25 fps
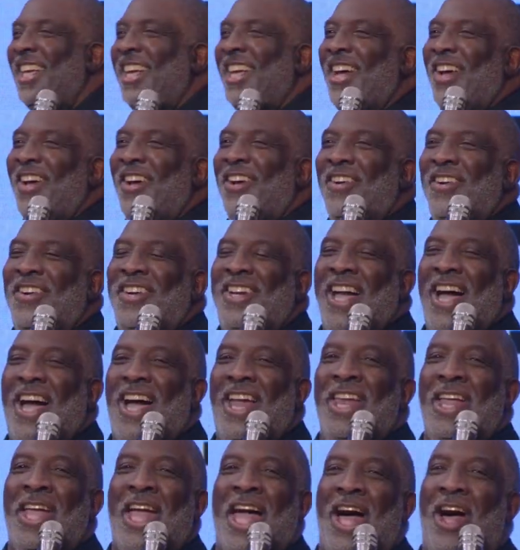Oh,
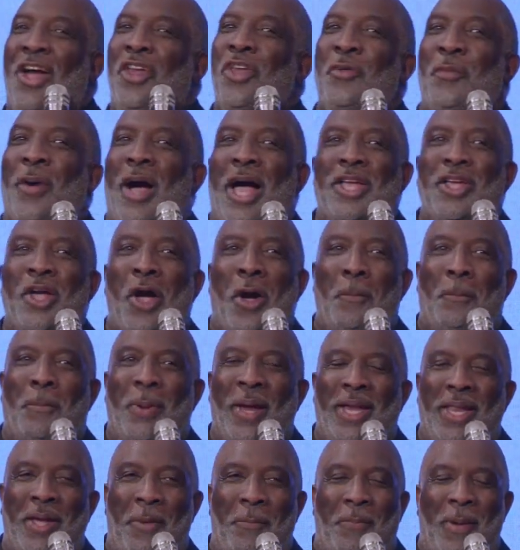God. I don't know why y'all
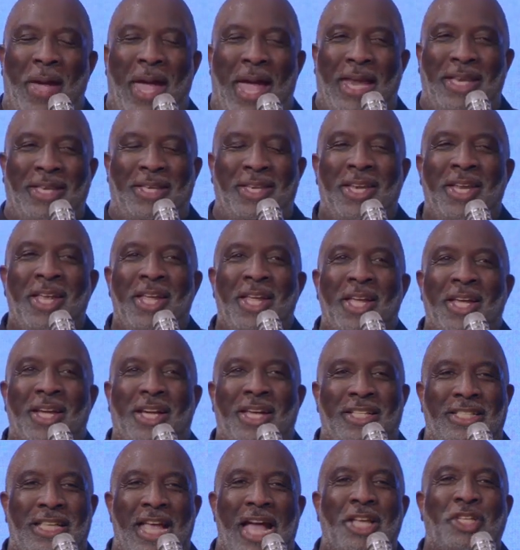pity patting,
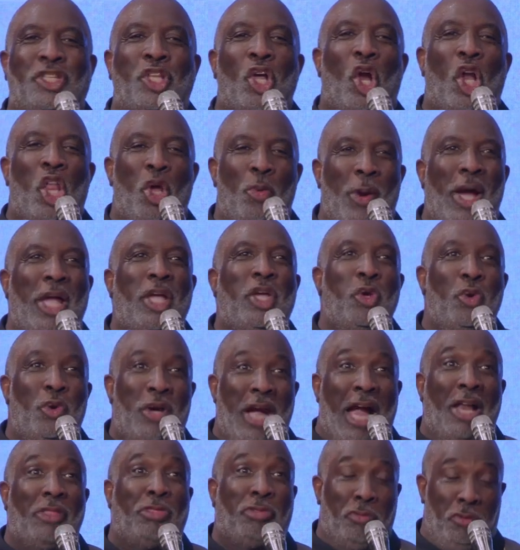because that's the only way you
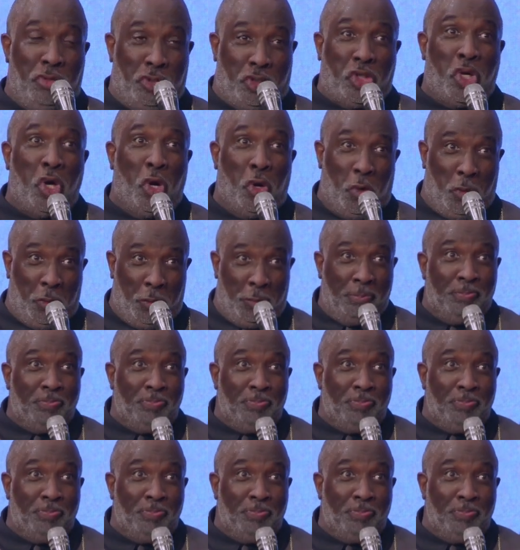got through school.